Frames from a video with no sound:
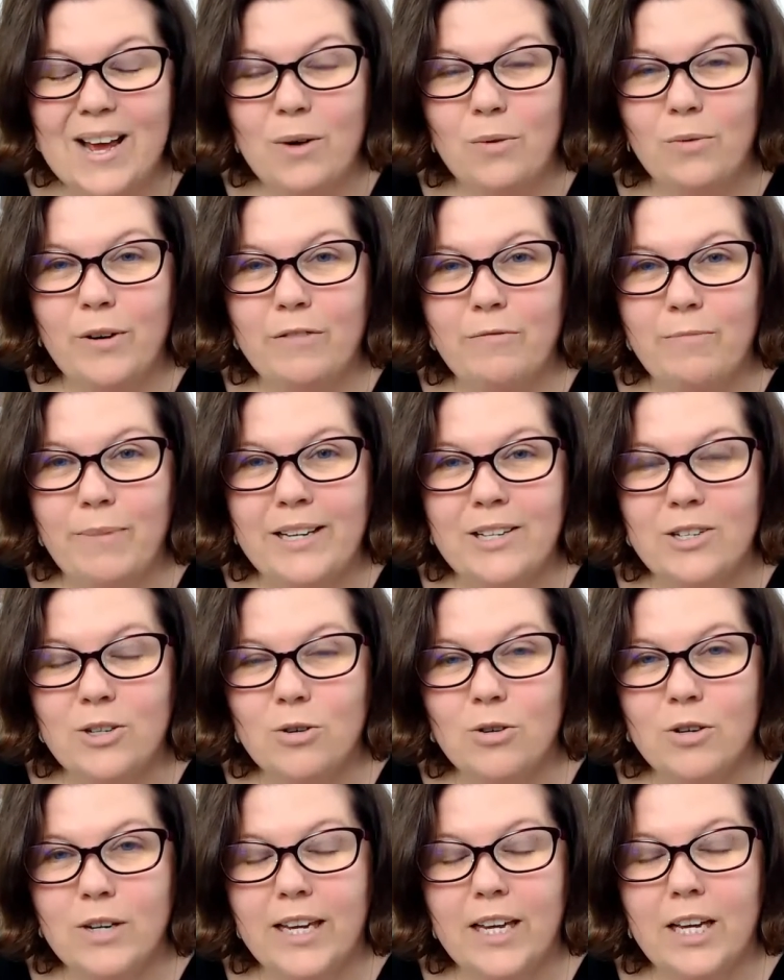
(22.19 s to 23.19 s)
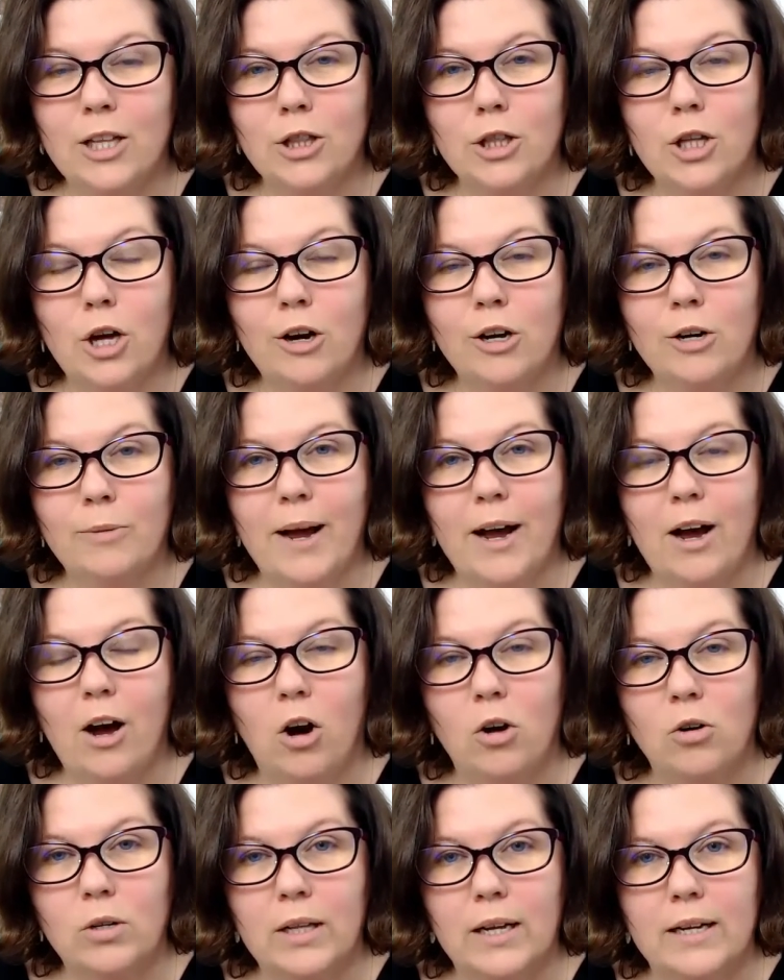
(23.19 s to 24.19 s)
We've been talking a lot about
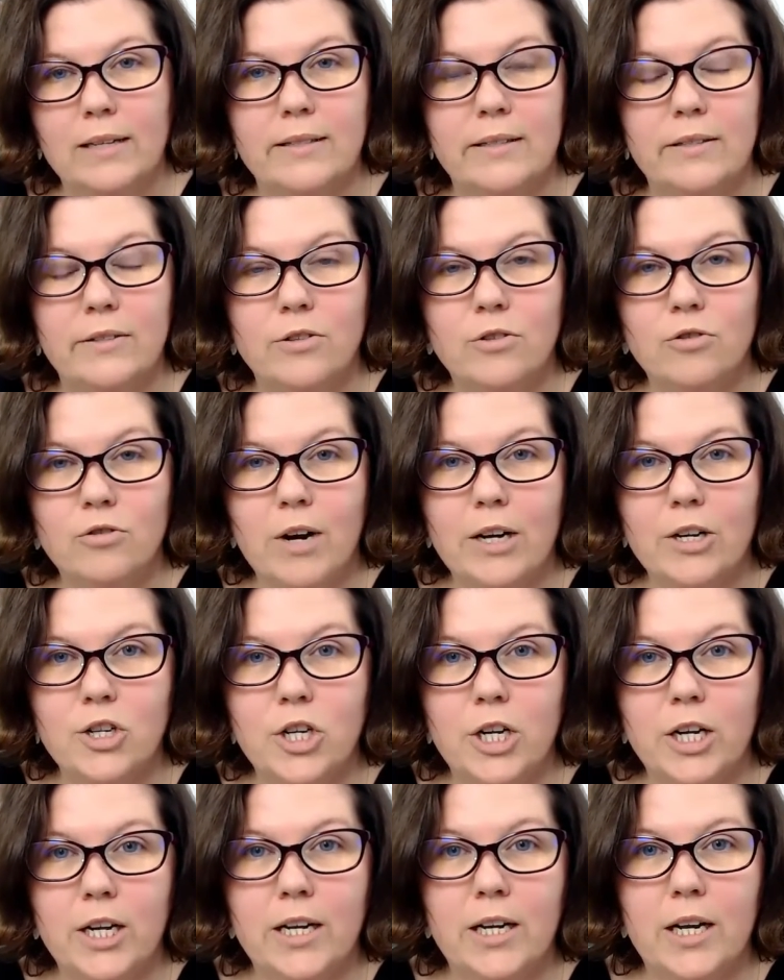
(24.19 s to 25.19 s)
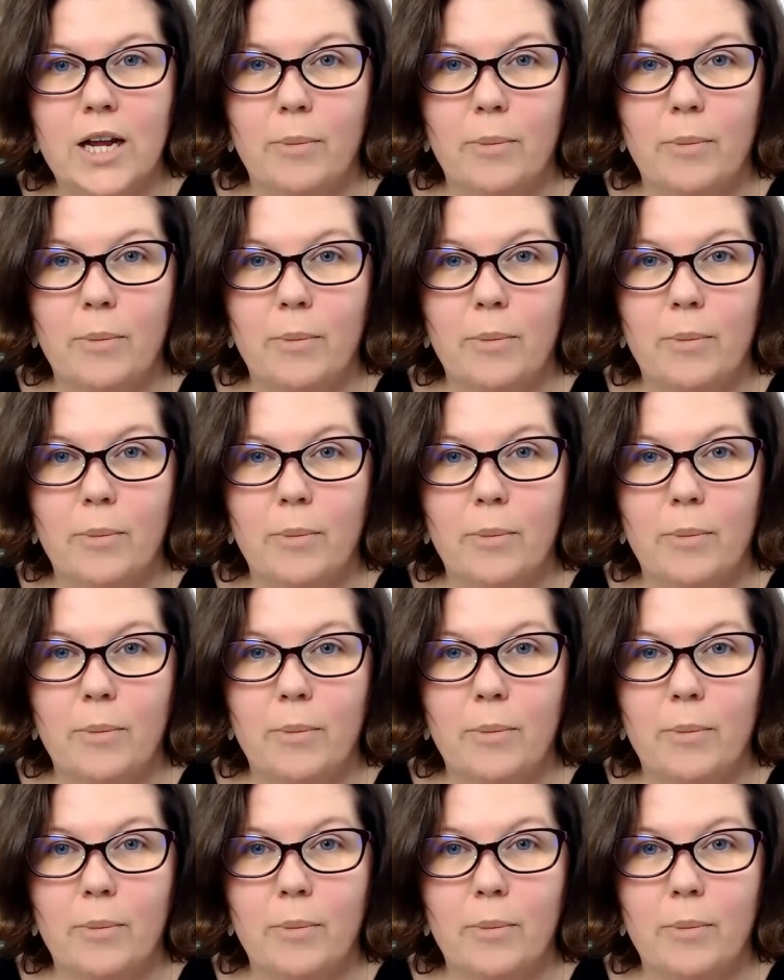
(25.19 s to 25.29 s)
whole class instruction,